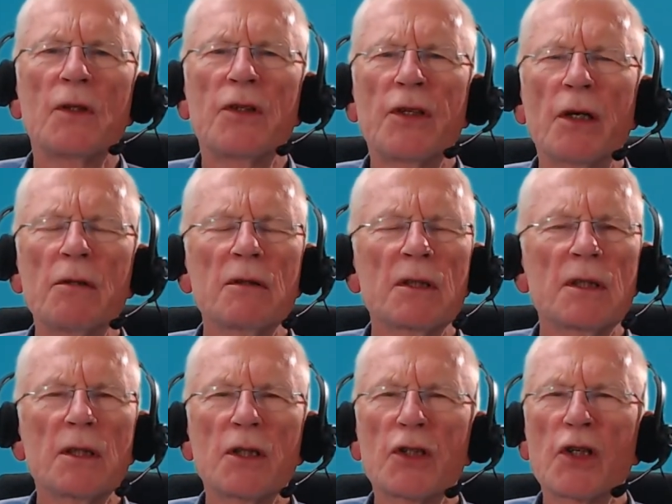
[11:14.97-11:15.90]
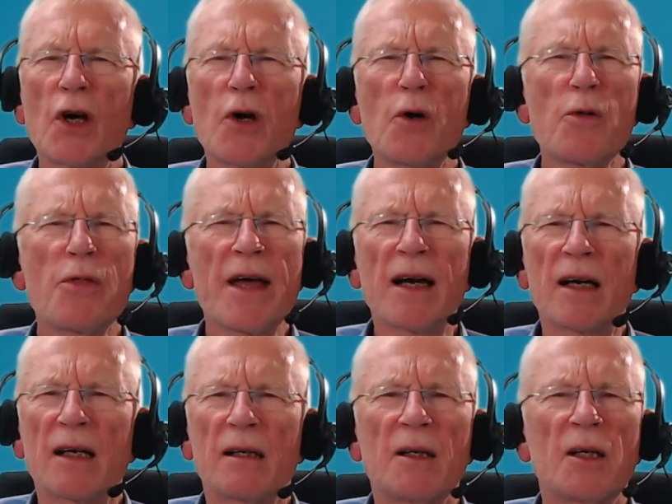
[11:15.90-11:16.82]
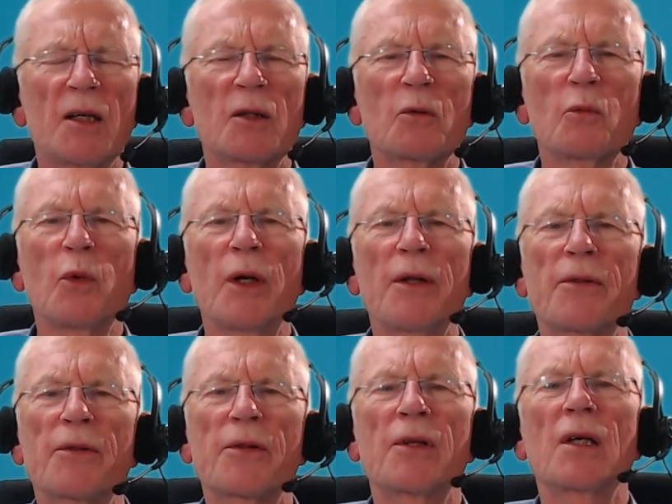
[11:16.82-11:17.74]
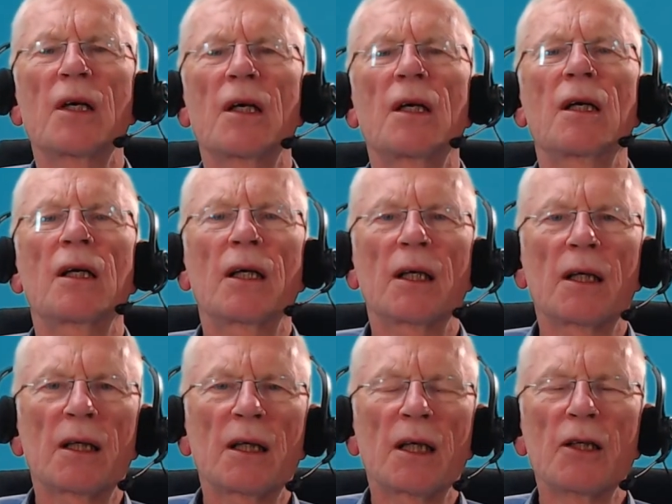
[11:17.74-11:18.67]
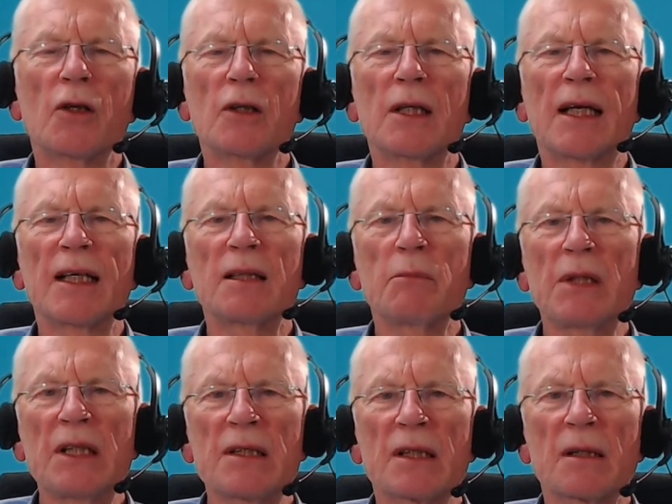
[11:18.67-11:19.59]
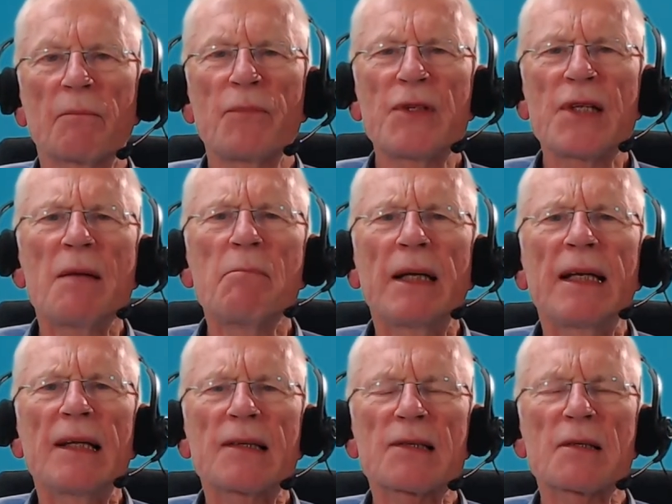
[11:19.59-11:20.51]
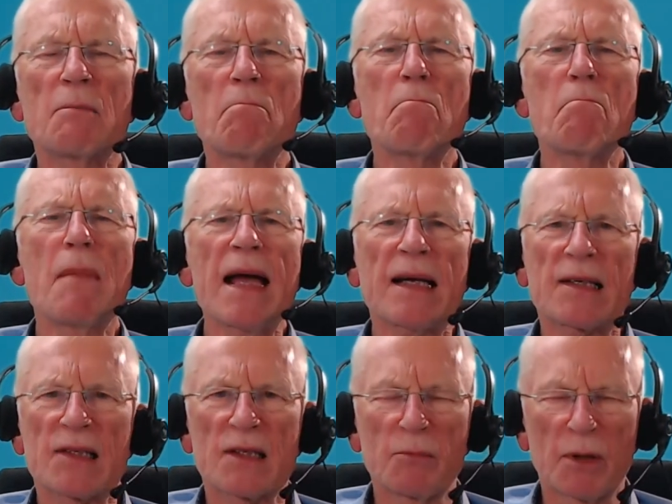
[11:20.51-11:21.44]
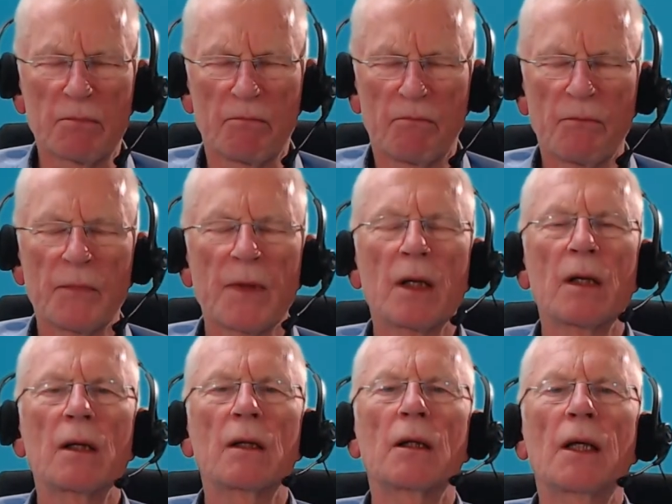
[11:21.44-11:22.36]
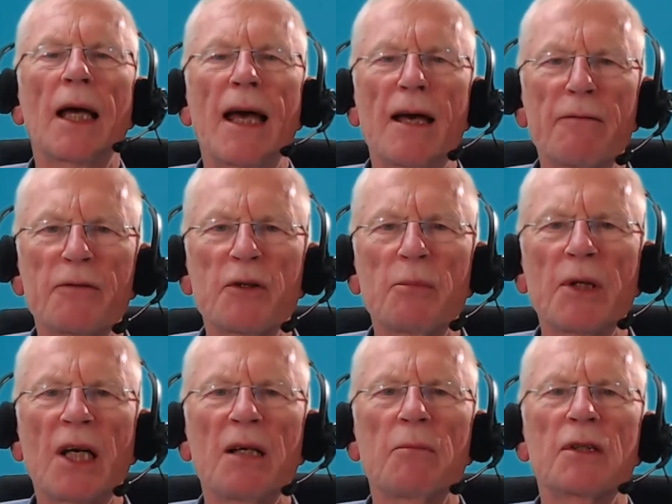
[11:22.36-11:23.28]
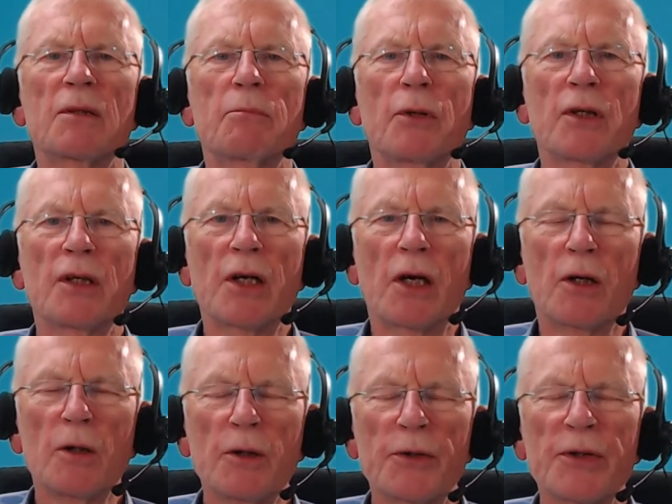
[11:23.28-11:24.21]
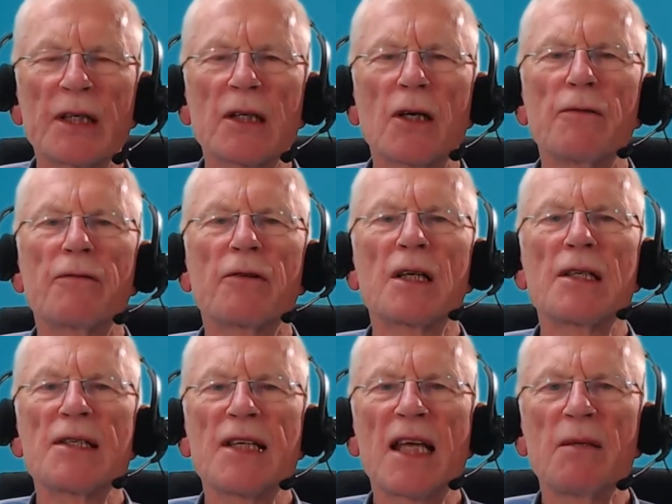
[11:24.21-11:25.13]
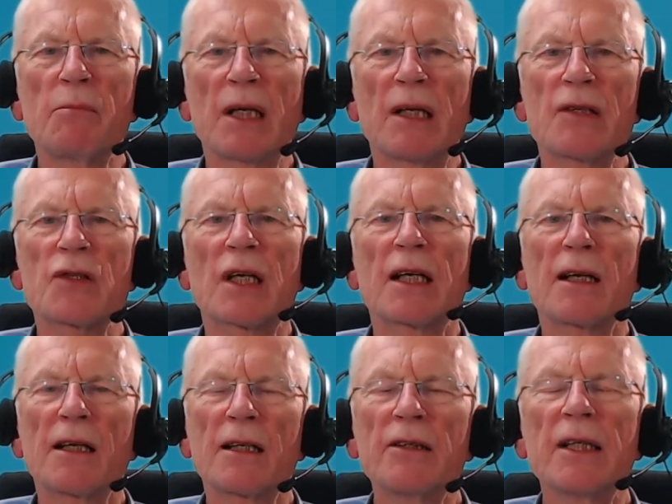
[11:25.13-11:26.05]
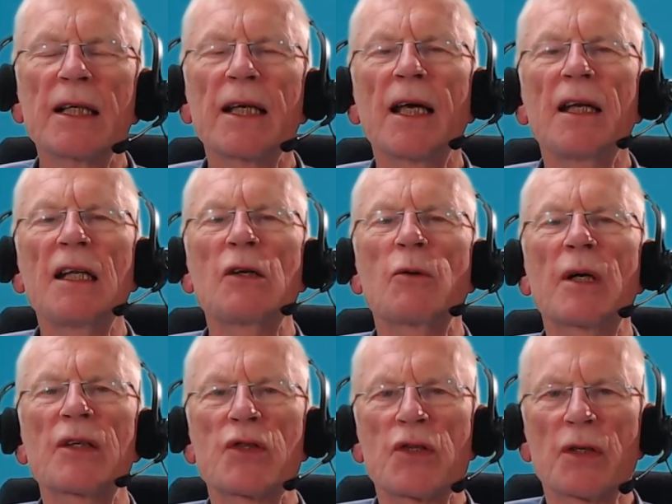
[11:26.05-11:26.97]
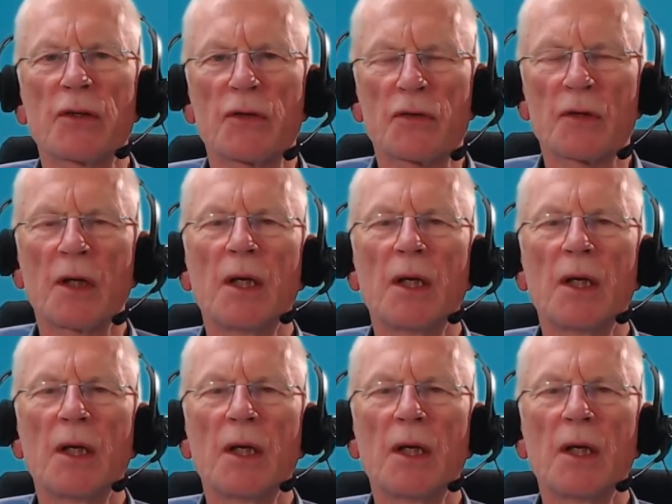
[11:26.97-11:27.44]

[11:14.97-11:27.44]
Don't go there with an online meeting. 10 minutes maximum. Have to be able to put the whole thing over in 10 minutes, including any questions.